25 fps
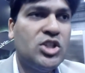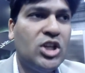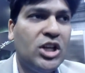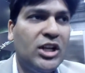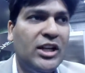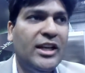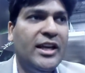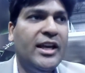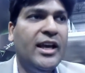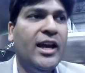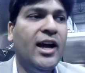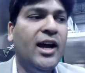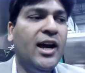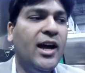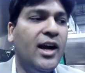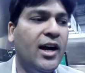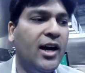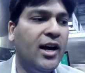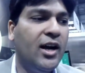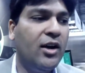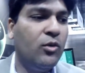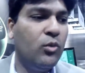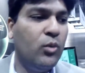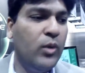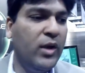Certainly.
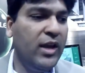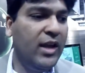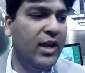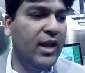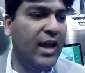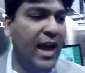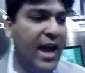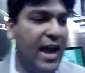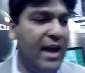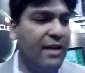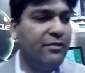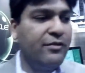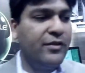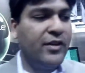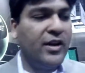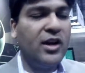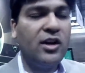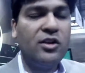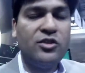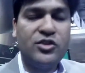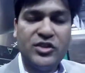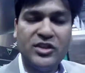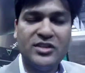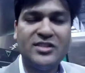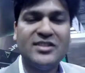We have
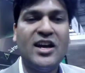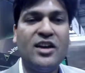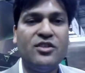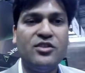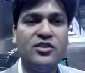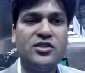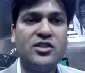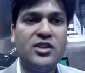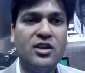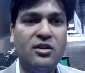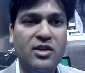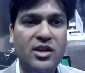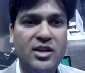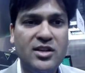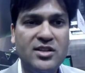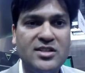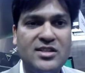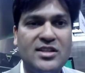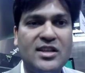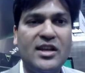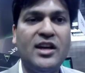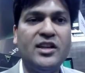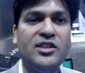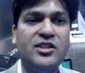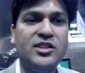our 6000
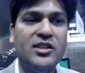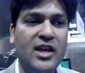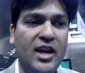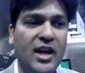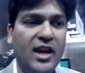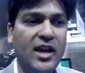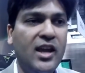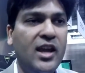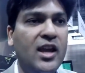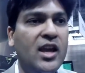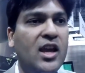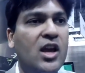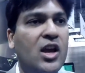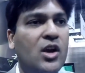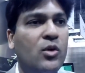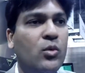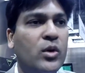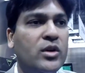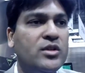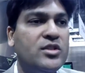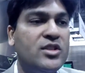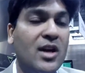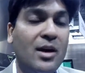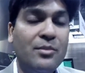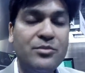series today,
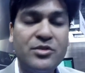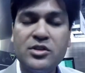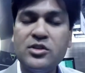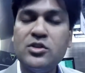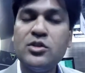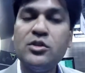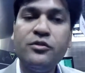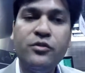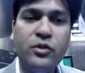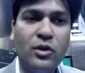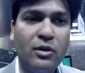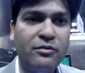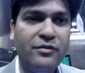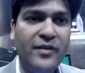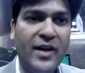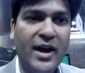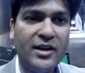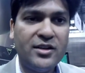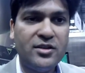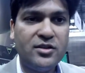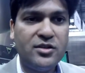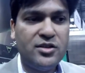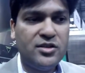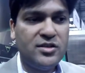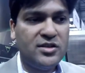which comes in two form
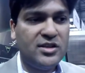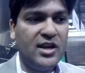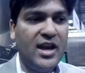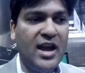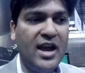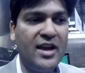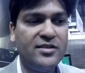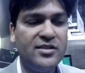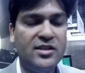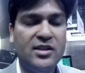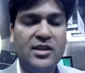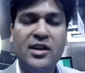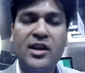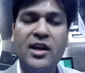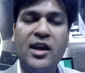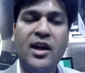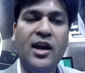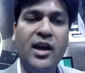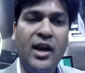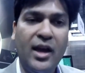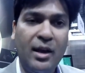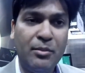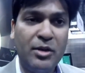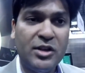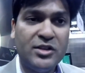factors. It has an
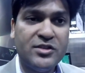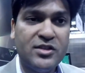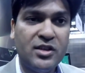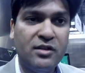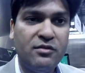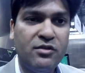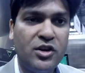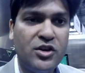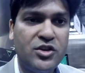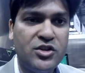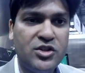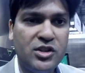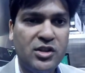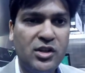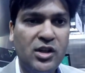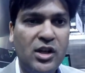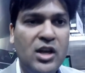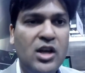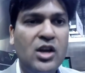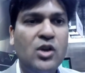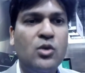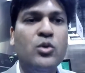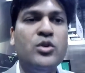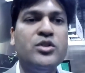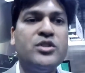MLC version,
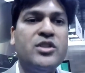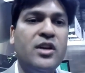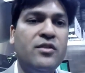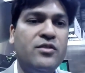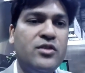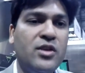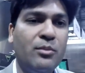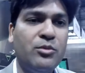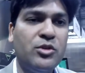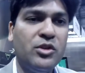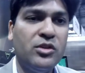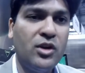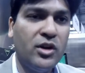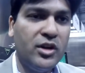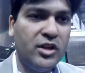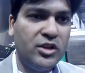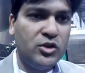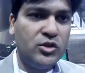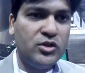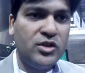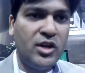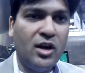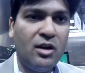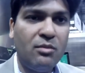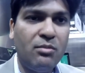which gives you up to
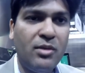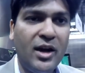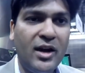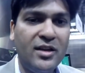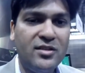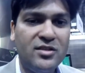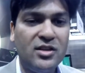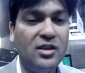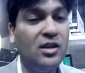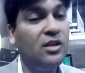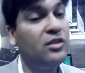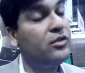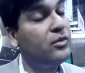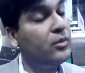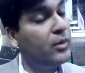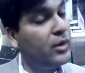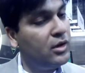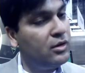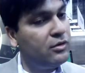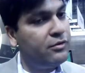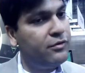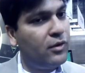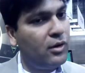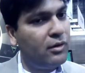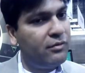32 terabytes in a
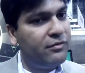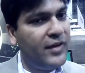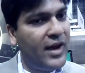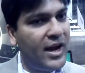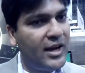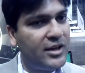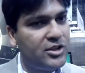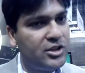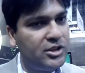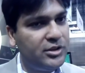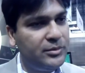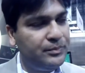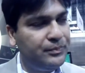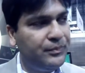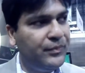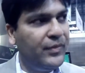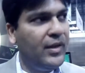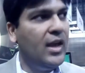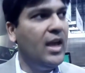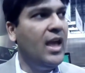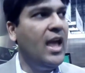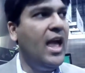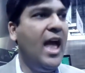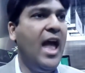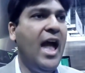3U form factor,
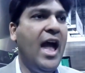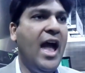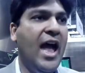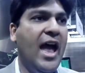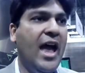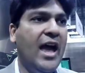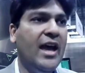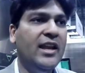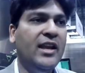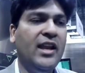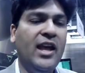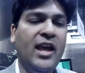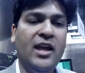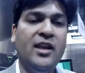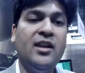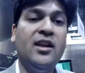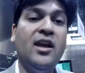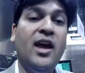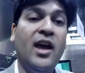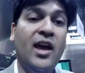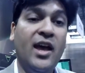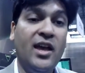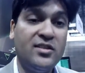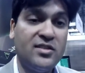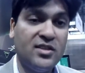and an
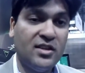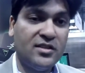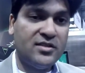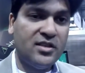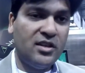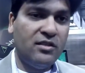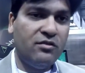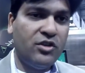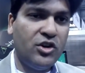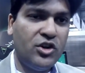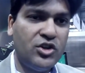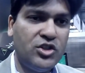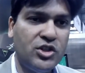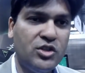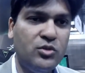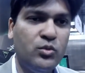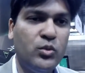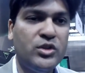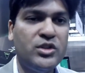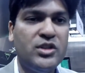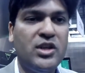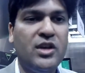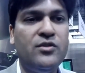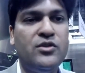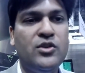SLC version,
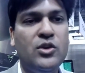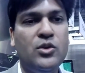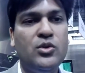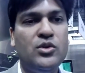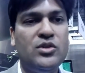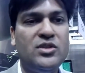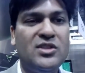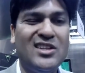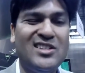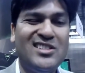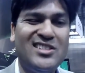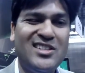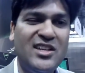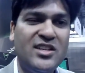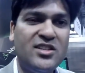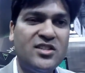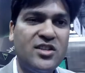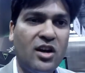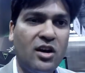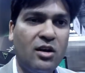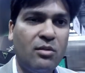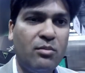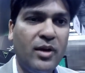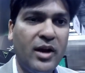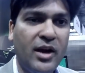which gives you 16
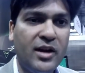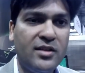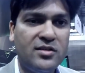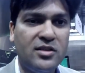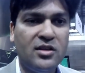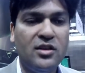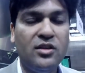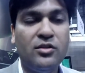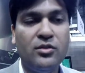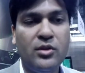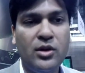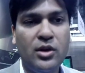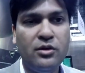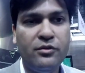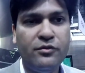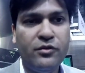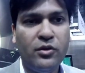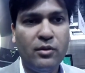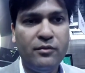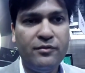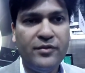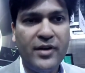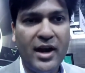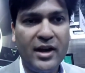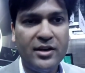terabytes in a 3U
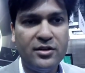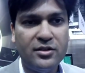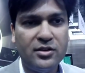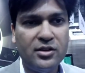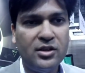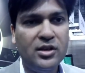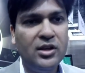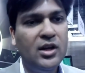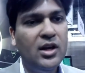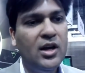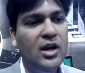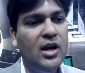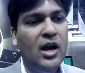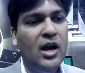form factor.